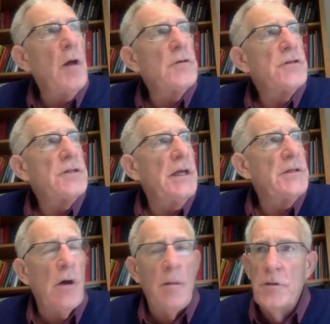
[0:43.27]

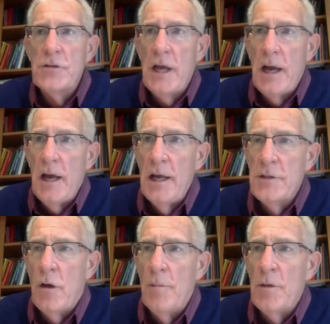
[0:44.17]

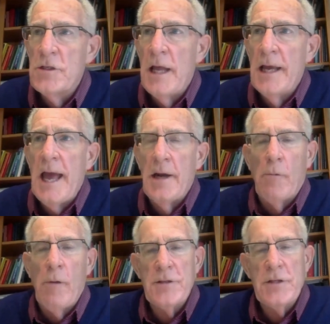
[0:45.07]
almost like
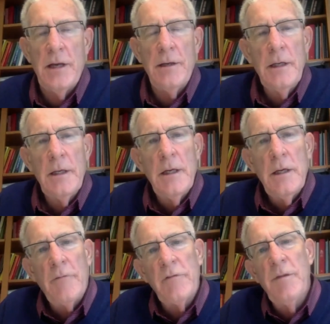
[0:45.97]
anorexia.
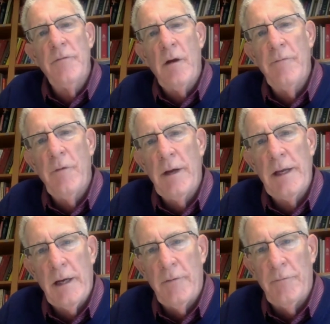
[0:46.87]
You have to be very,
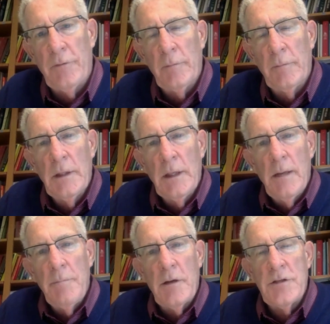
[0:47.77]
very careful
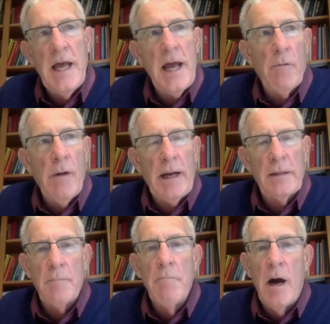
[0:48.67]
because the
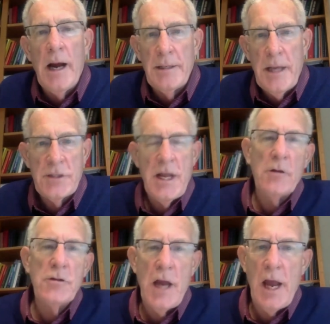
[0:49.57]
anorectic mind has
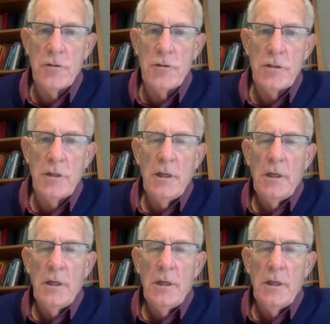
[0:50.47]
now changed.